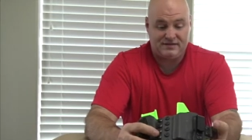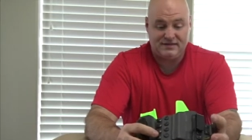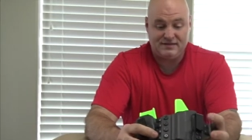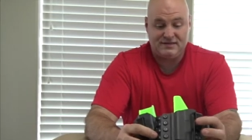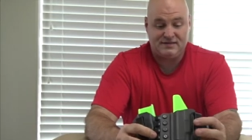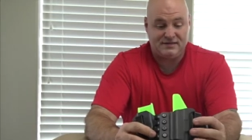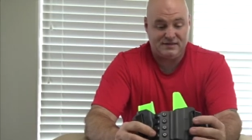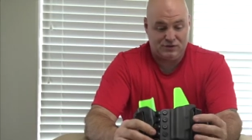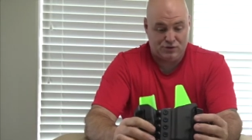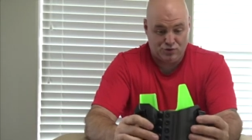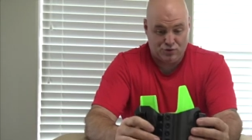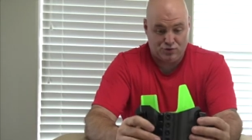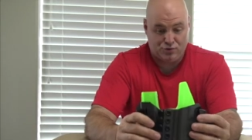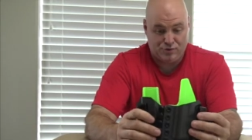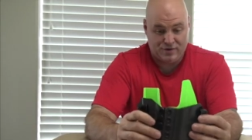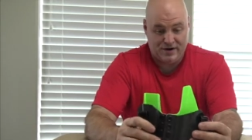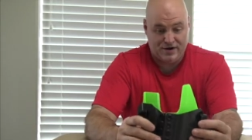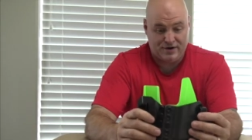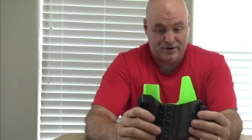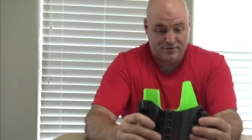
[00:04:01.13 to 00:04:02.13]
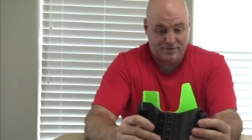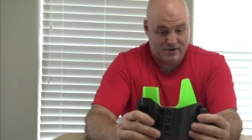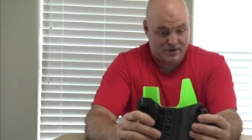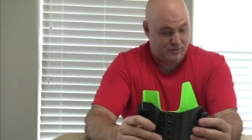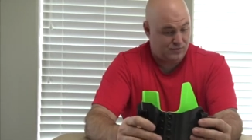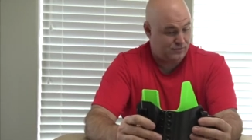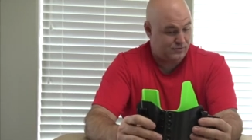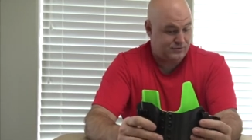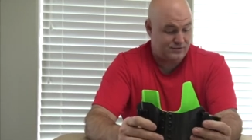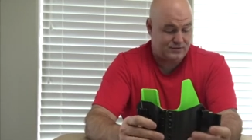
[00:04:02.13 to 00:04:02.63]
This is a great
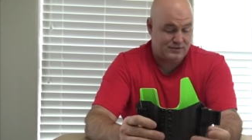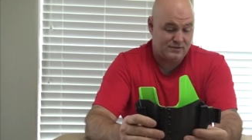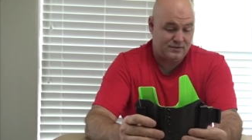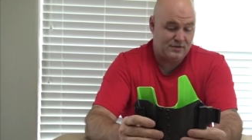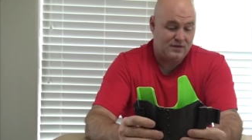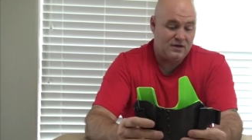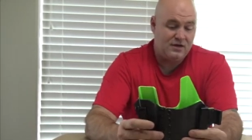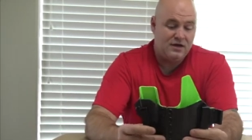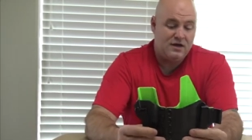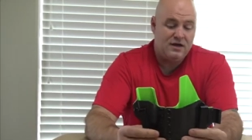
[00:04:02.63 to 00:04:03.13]
holster.